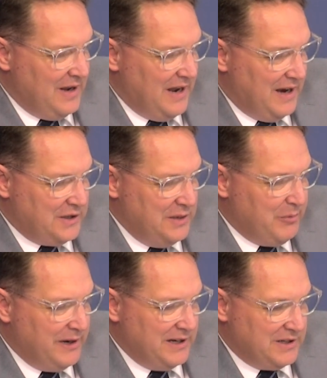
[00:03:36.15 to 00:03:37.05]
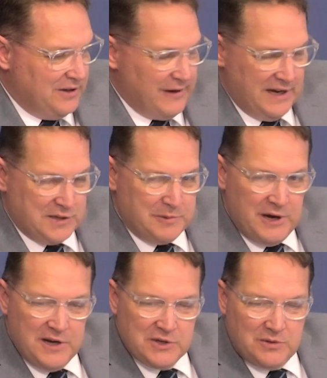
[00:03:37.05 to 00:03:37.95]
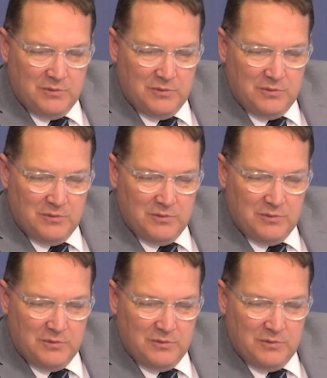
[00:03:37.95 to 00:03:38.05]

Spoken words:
She brings great experience